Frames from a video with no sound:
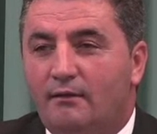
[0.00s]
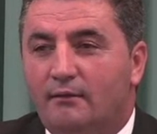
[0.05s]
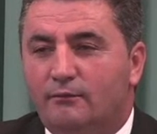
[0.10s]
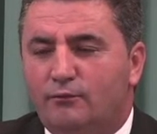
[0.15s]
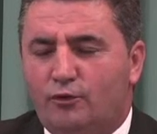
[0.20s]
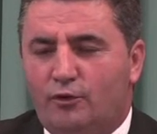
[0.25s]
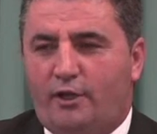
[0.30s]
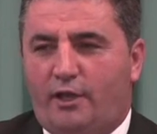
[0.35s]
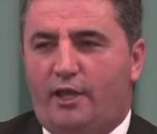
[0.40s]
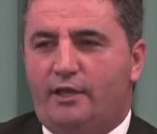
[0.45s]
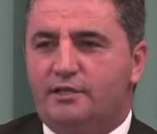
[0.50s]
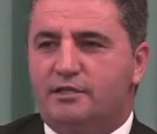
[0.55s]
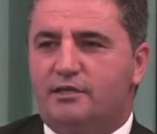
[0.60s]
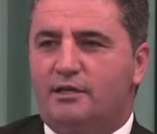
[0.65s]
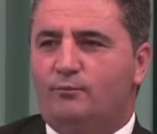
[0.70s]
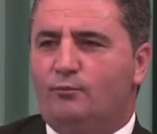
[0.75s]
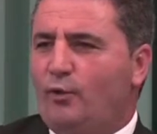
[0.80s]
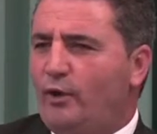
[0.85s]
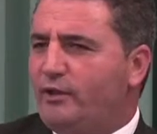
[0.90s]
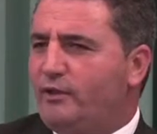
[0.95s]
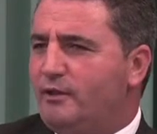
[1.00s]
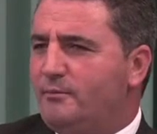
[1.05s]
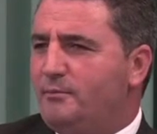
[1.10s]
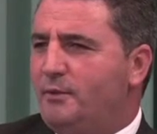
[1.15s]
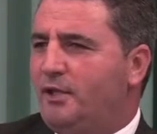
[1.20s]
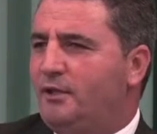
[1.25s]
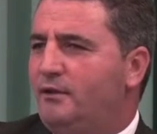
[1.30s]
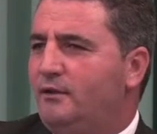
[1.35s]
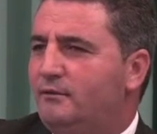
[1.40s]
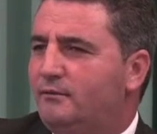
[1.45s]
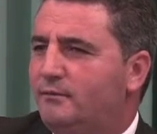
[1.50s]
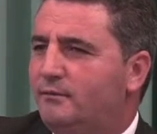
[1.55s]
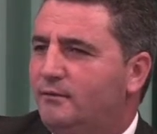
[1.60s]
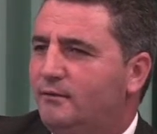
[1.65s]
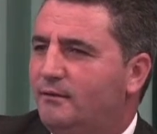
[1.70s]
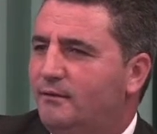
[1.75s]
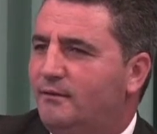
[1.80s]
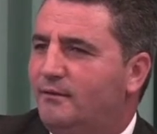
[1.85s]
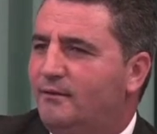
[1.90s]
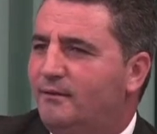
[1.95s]
To kiss him. Wait a minute.
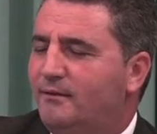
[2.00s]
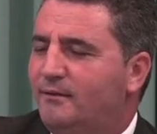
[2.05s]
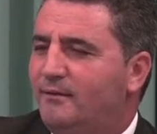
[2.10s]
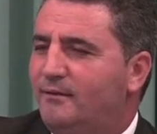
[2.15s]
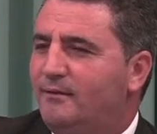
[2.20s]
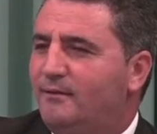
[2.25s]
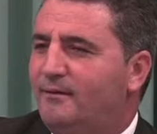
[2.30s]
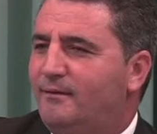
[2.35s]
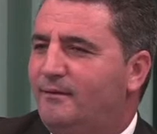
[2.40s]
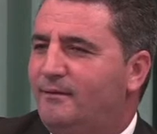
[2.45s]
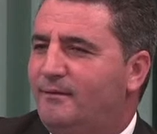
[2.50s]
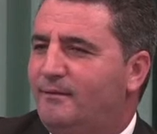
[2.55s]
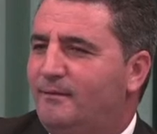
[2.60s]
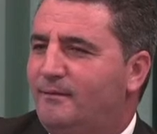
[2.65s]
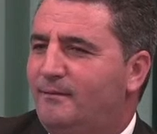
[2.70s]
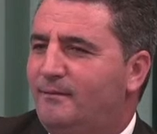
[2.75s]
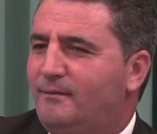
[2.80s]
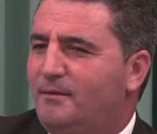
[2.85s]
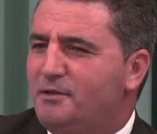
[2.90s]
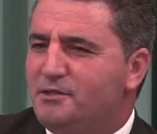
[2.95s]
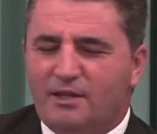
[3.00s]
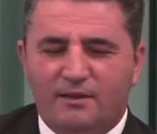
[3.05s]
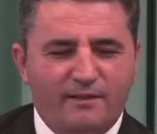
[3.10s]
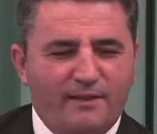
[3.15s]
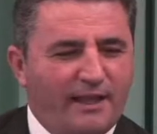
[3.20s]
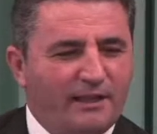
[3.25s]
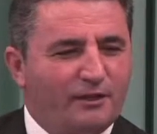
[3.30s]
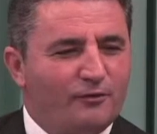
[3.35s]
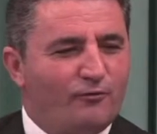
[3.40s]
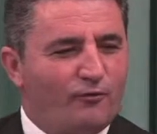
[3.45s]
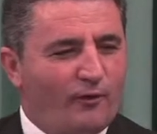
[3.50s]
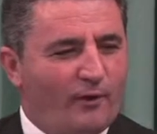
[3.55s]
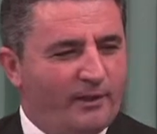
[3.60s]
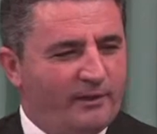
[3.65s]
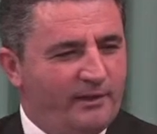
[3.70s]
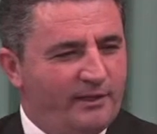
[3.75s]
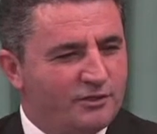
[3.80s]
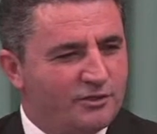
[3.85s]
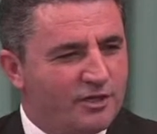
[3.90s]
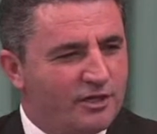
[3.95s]
Isn't that a
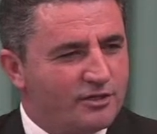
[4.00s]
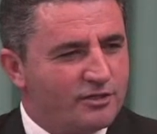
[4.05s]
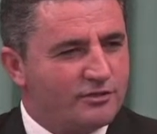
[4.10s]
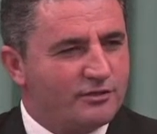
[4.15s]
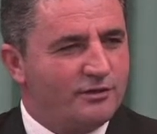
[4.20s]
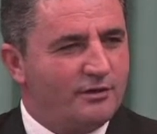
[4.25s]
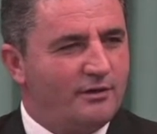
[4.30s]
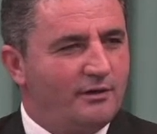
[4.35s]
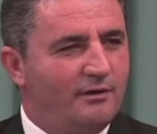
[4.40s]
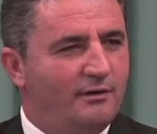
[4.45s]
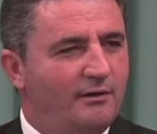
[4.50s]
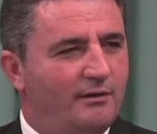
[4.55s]
friendly gesture?